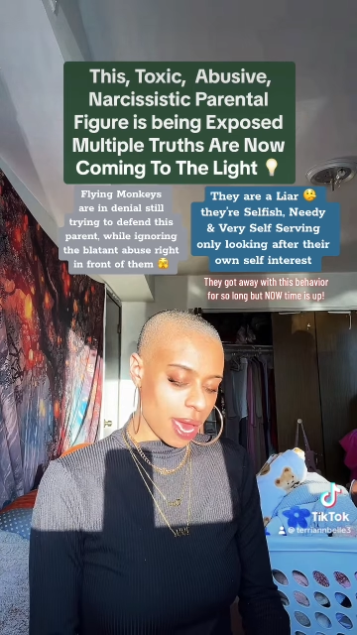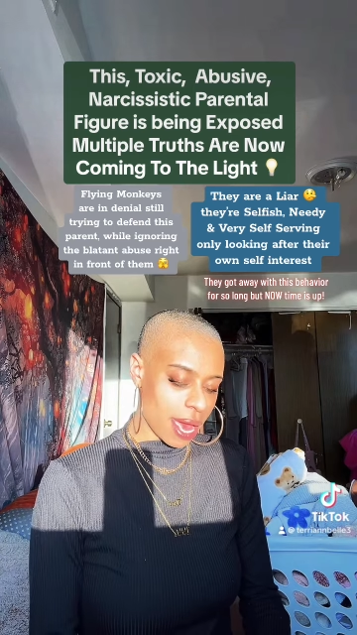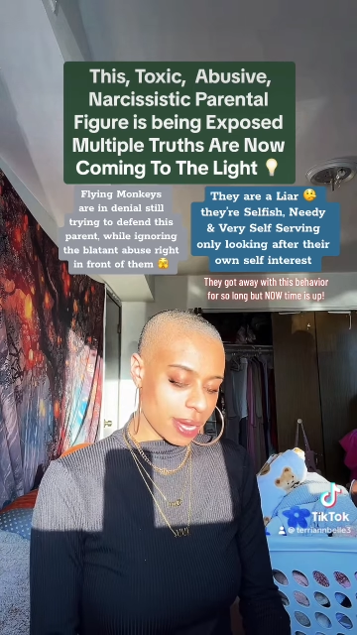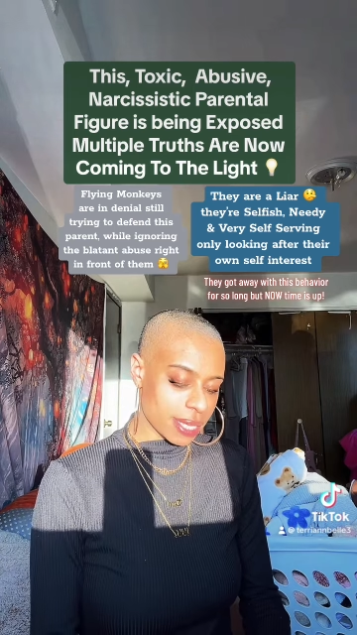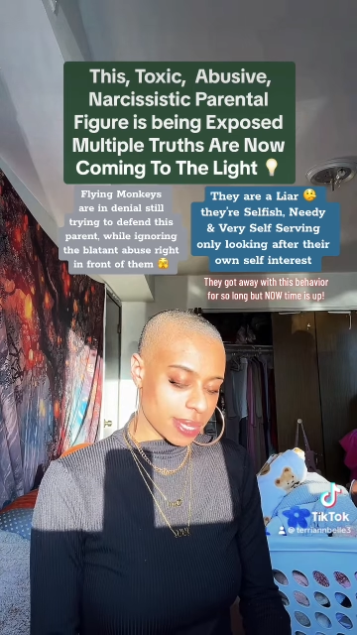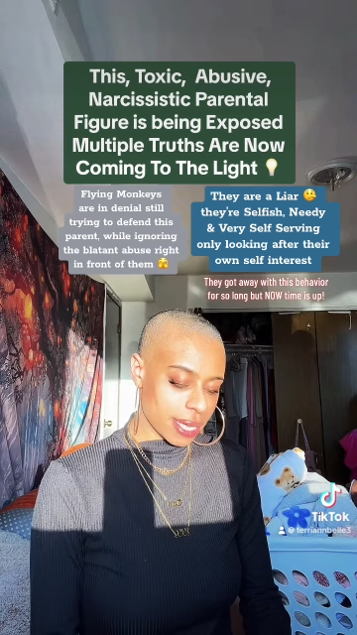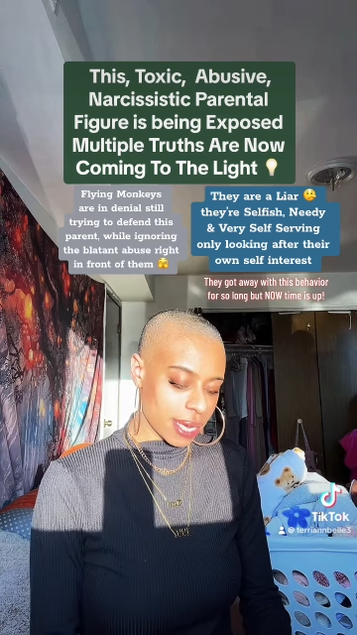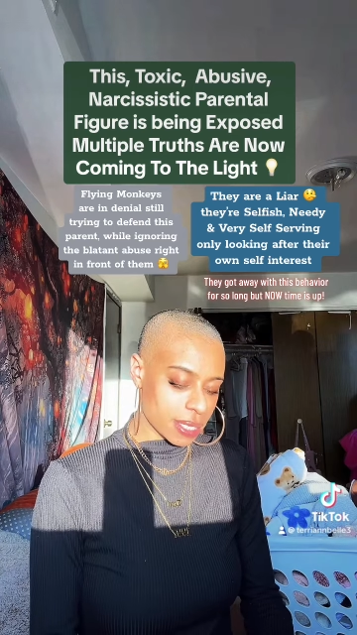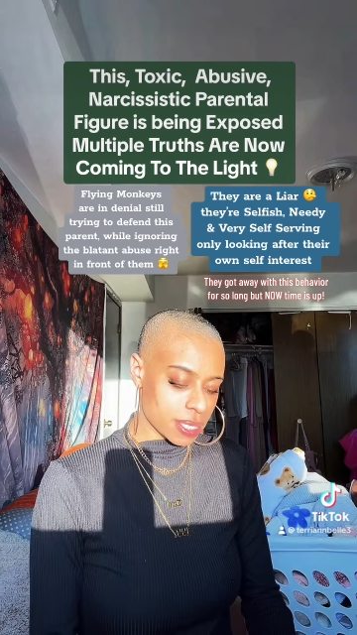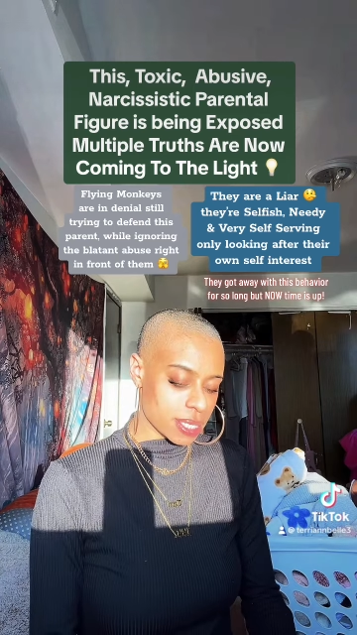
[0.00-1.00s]
And the thing
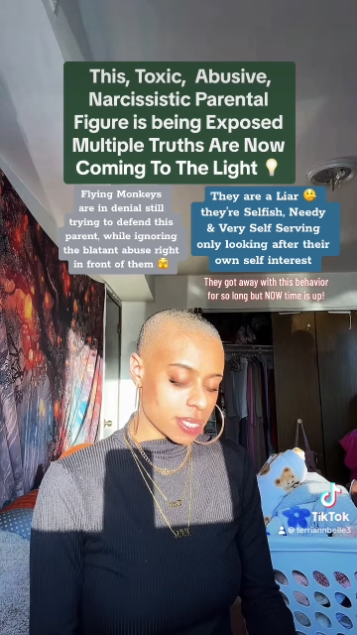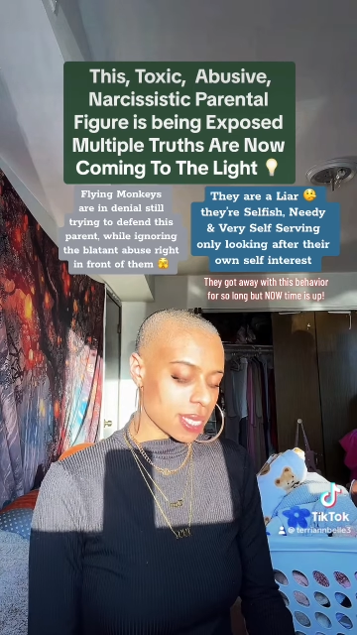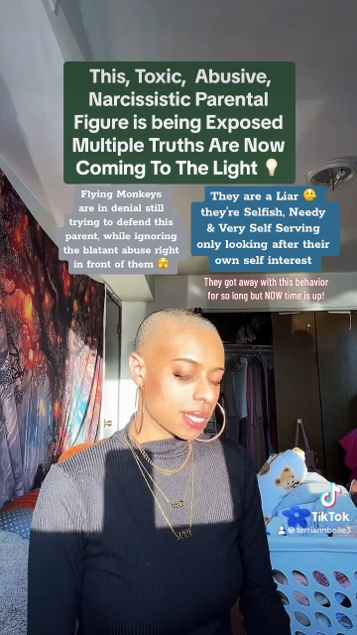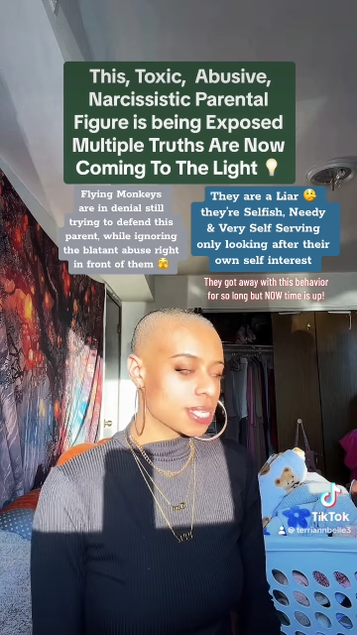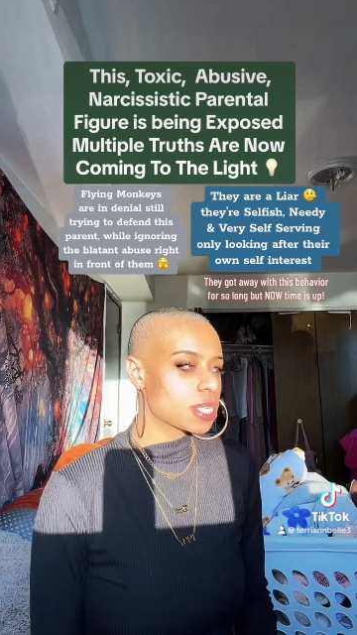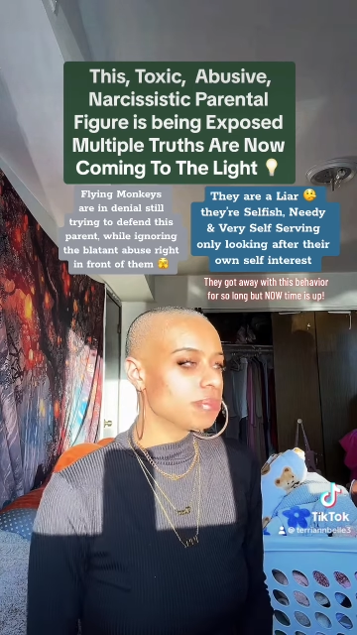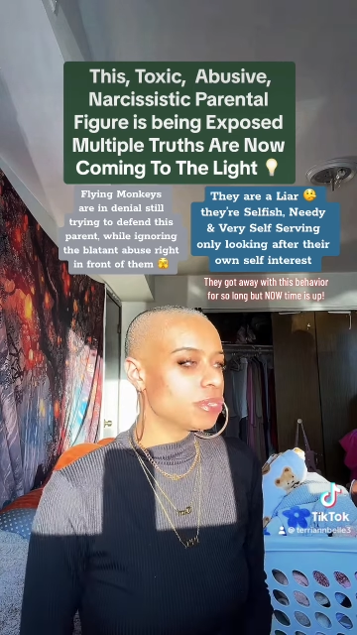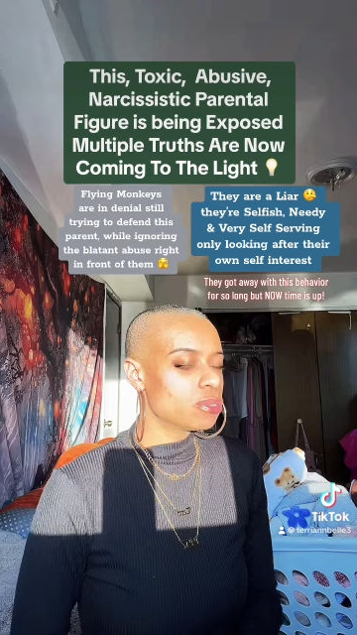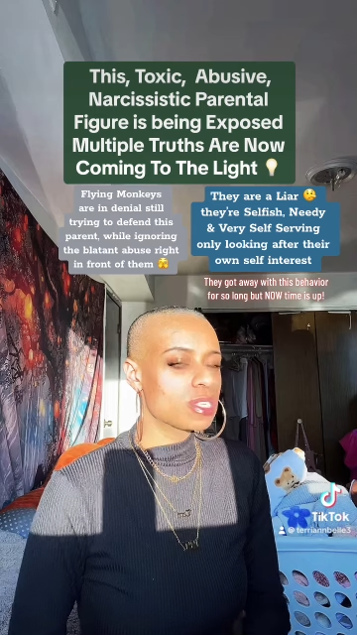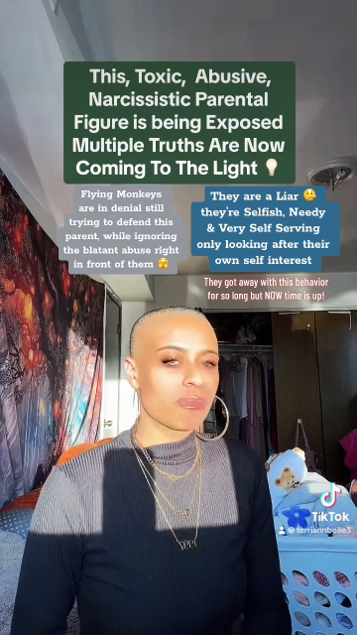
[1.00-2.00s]
is, this
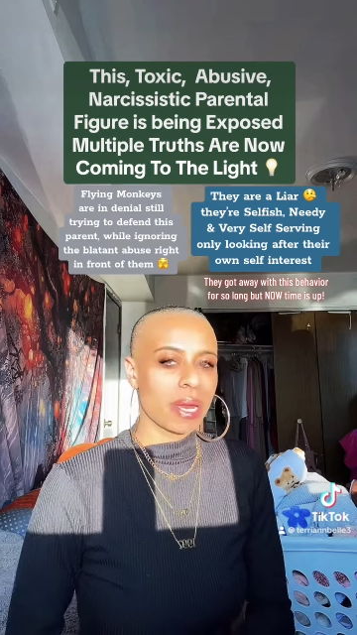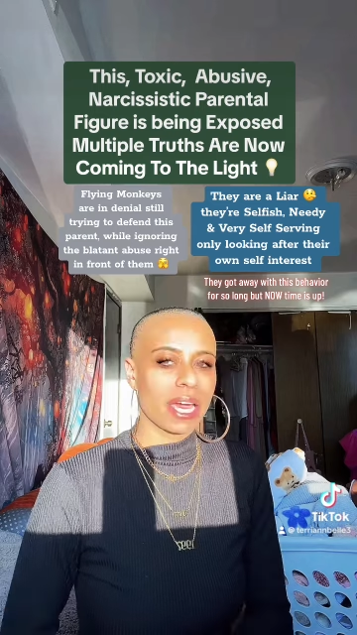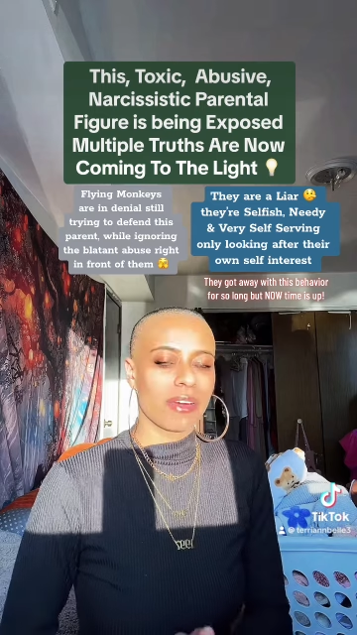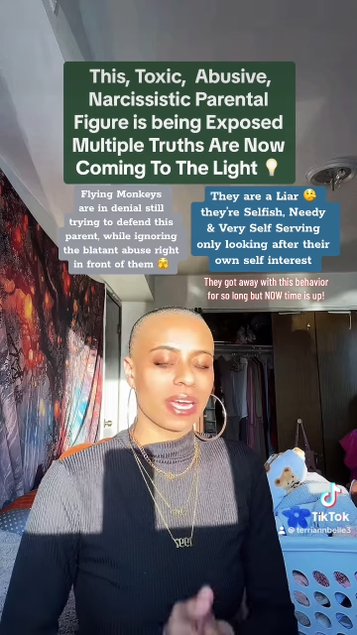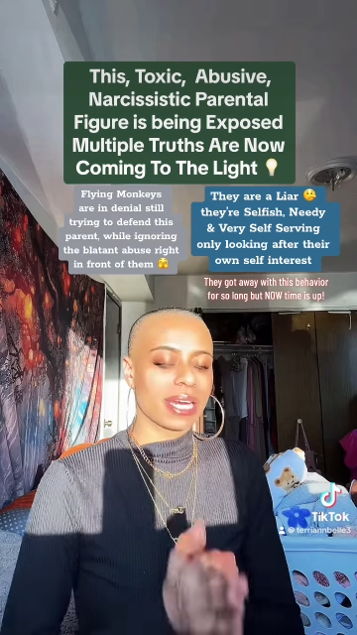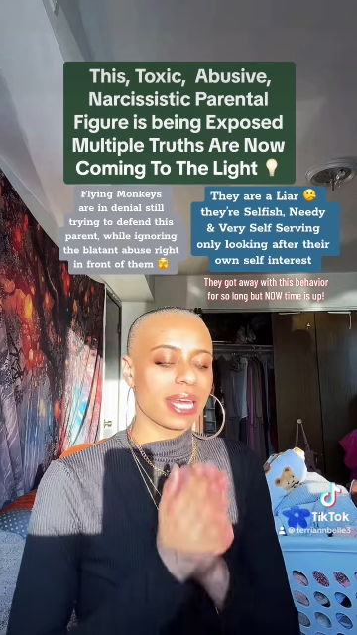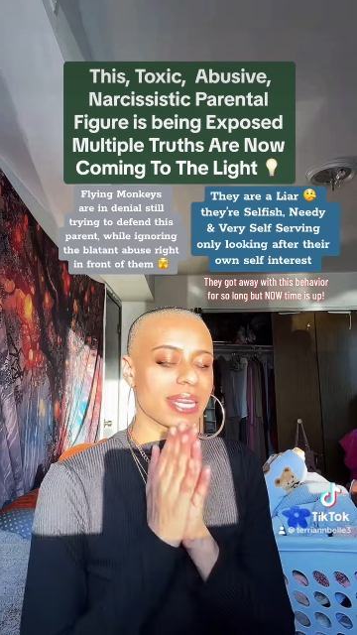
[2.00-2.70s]
abusive parent,